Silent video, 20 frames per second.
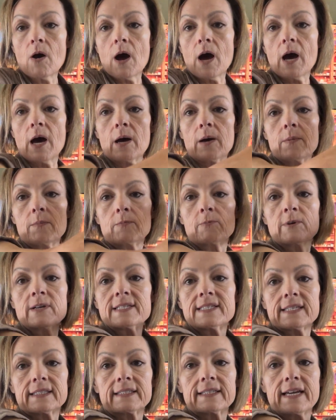
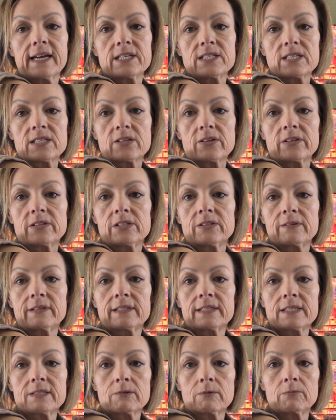Recently, I just started doing
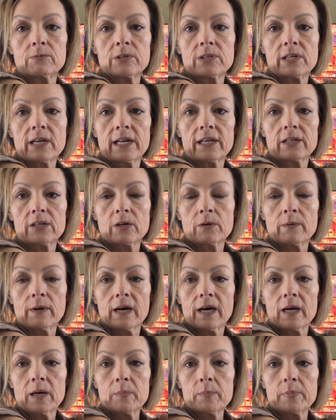this one where you kind of go
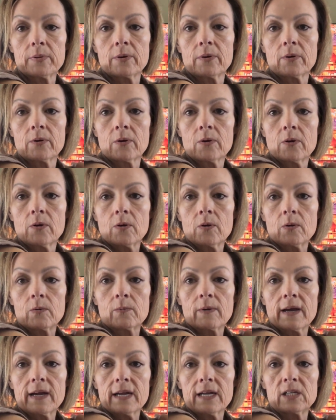up,
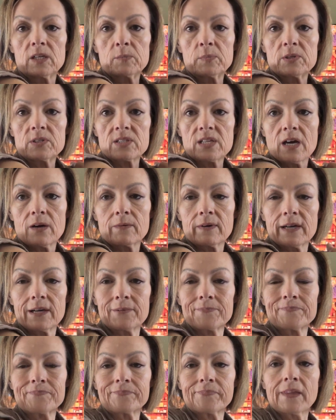right? And you push that way.
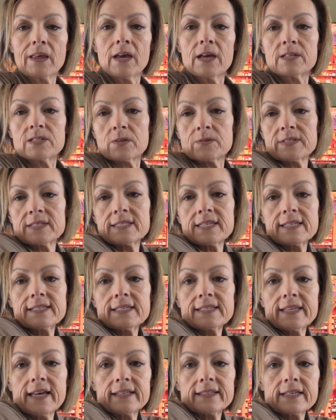So since I
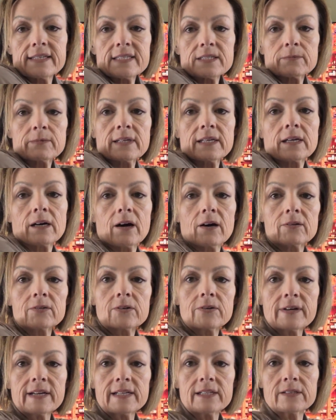did that this week, I'll
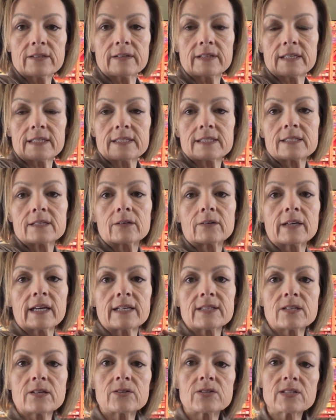go ahead and do this. Okay,
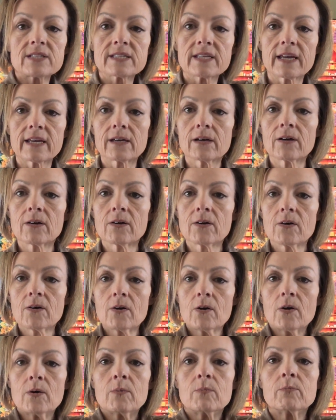so you just like
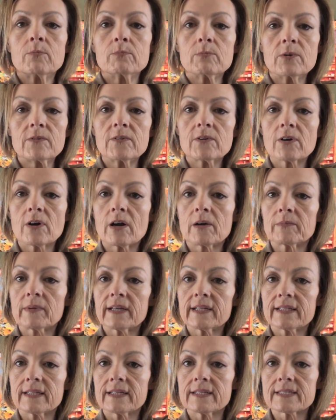move your arm
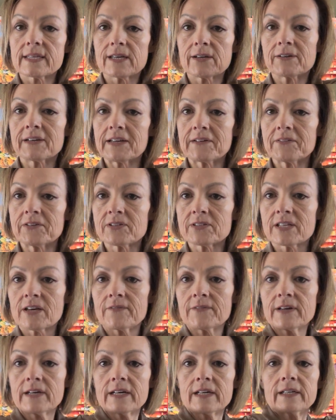like this, like you're giving
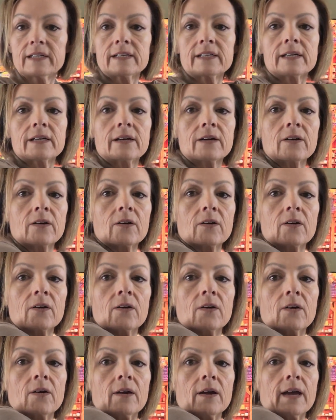yourself a hug,
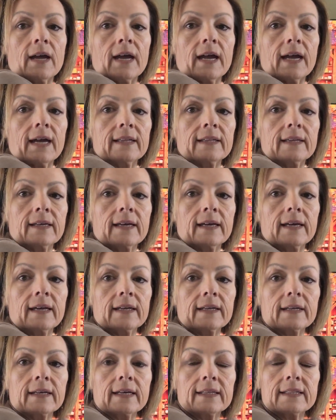and
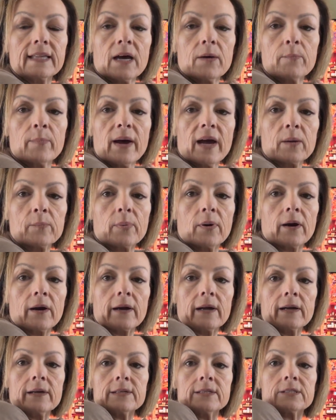then get that back
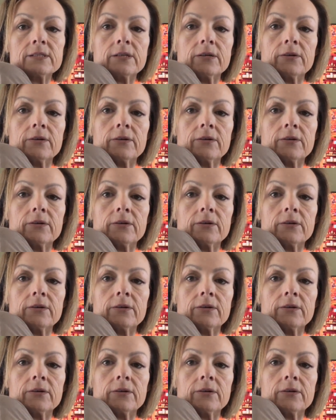part.